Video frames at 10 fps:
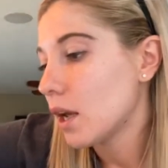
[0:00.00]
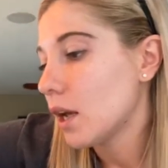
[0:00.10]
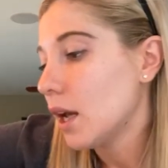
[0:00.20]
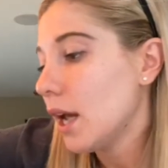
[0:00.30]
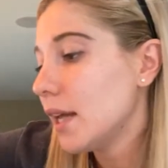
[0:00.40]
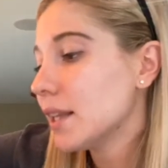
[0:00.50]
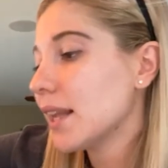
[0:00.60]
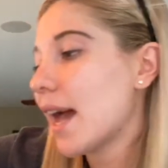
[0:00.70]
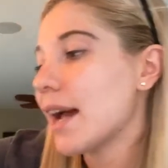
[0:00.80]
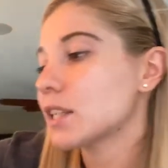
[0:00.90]
And
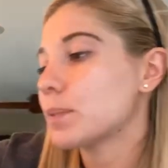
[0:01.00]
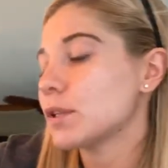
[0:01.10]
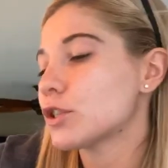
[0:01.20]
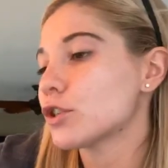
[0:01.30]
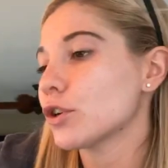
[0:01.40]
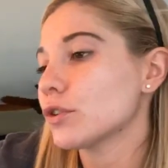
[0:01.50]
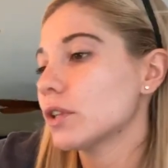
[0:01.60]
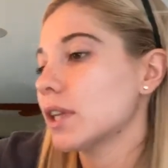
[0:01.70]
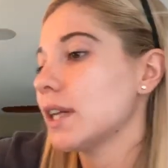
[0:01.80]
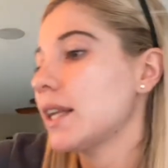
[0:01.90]
last but
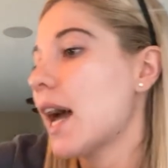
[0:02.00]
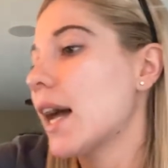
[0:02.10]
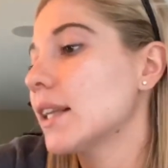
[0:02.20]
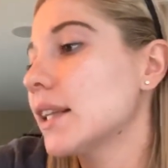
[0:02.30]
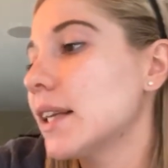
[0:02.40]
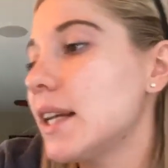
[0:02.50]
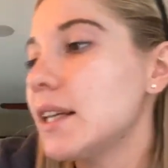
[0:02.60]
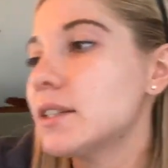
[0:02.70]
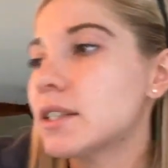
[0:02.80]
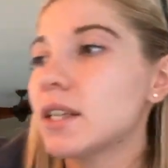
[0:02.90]
certainly not least,